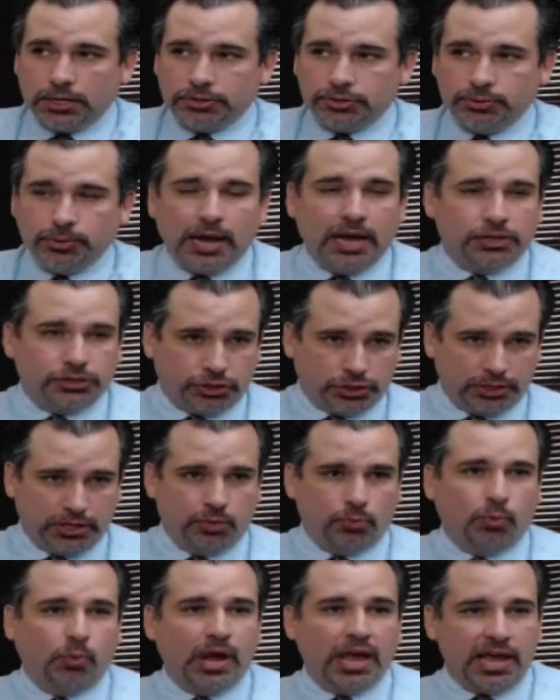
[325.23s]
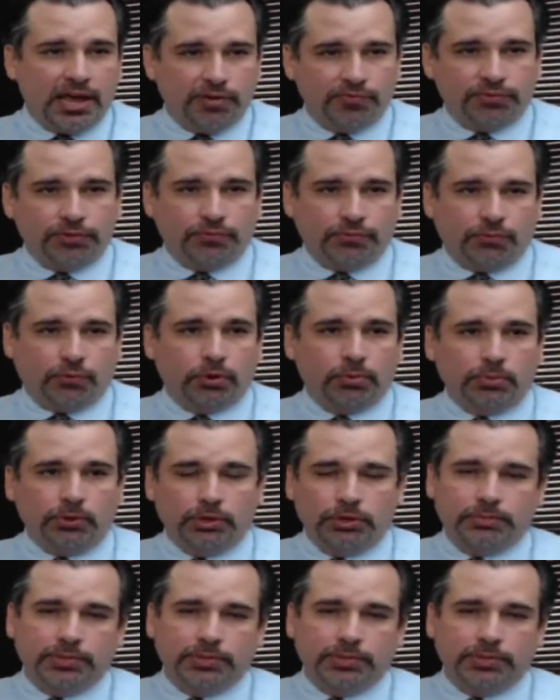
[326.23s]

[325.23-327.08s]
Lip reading: to actually waive the formal